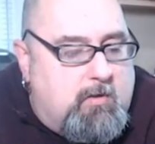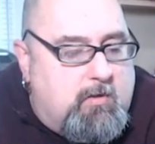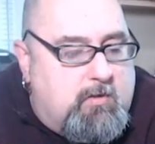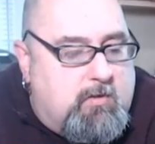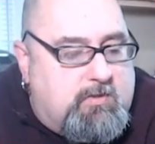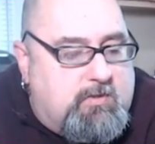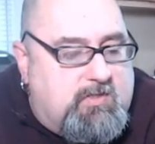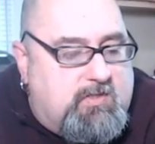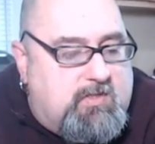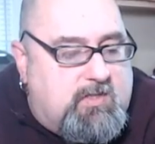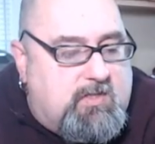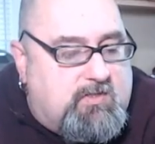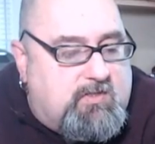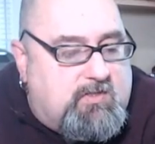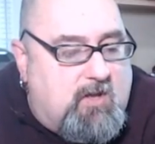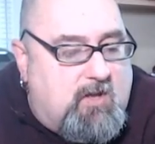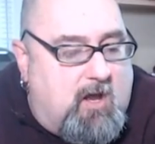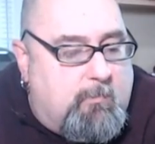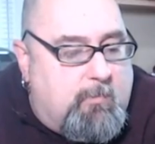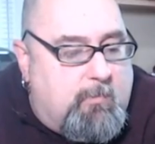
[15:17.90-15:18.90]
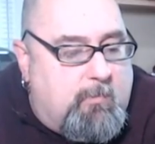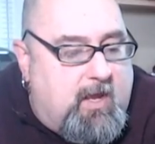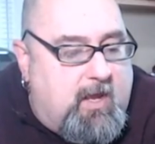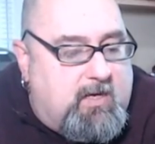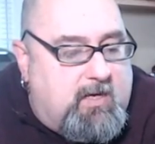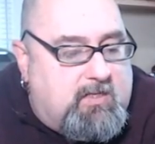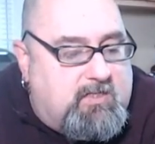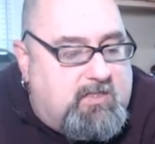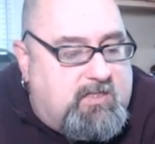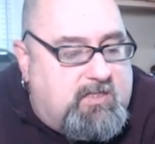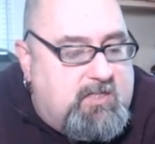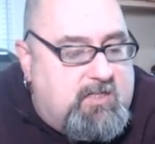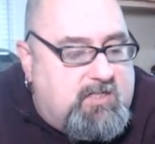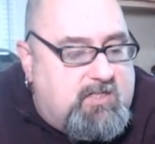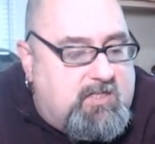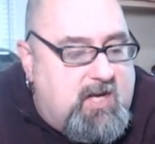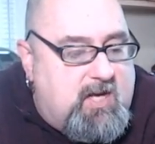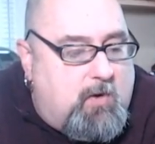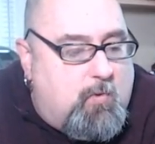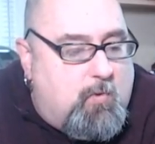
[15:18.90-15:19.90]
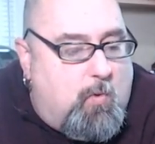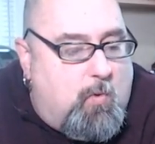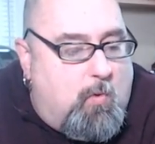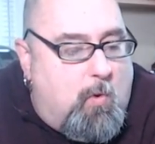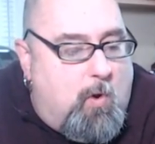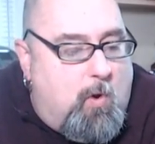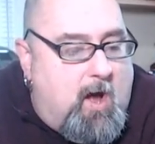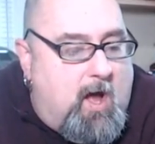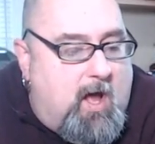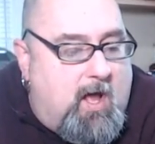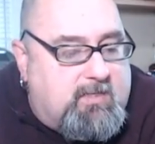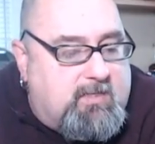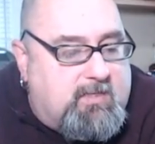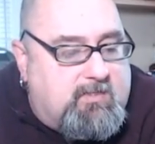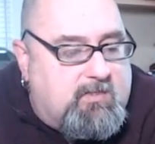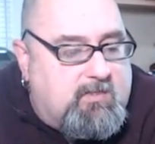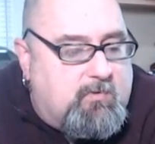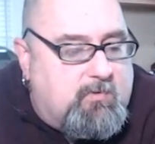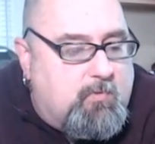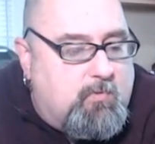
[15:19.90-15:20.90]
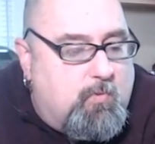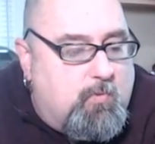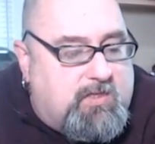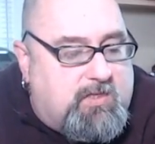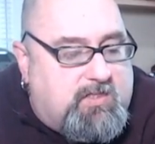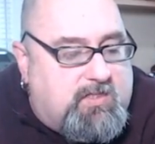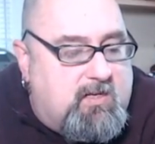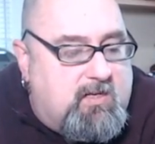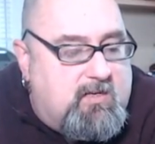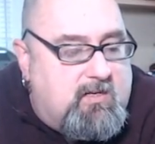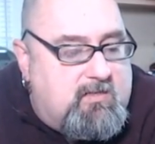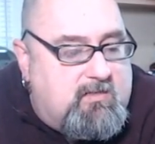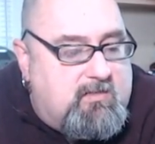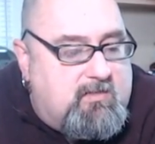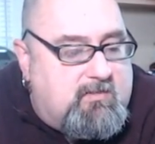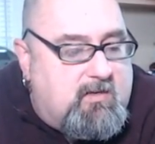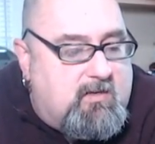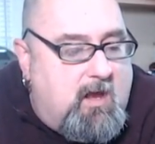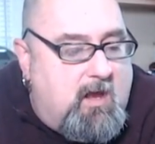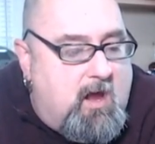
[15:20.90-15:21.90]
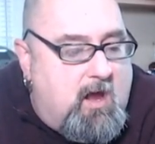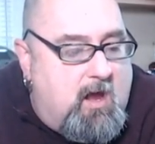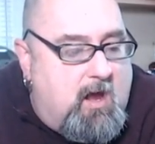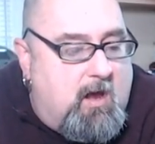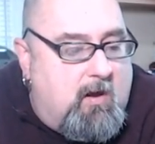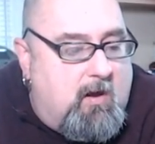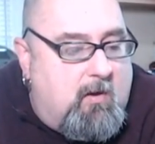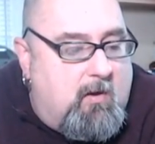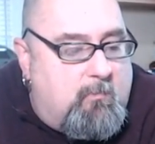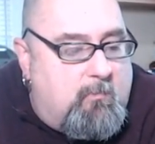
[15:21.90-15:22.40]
This is a song by DJ Quads, which is, there